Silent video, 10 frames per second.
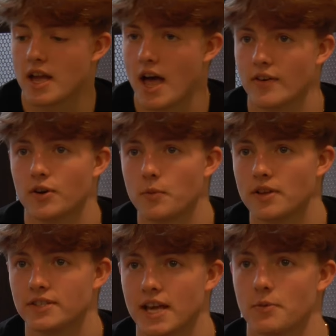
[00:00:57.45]
And then on
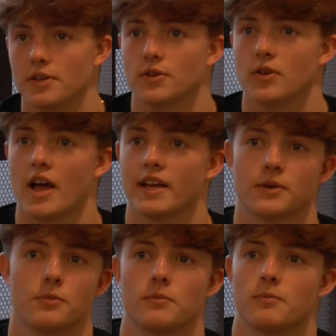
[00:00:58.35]
Wednesday we do like
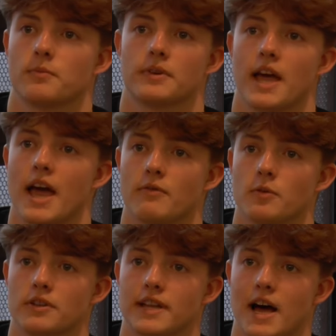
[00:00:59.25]
get
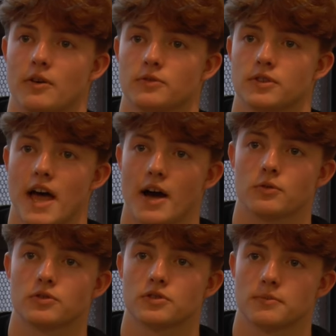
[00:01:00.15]
everyone down to
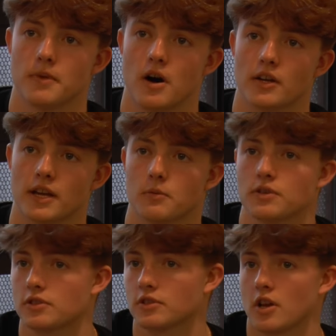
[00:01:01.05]
Helch Market,
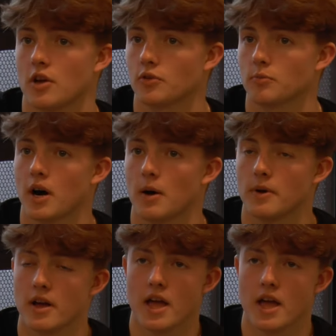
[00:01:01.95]
which is just a local pub.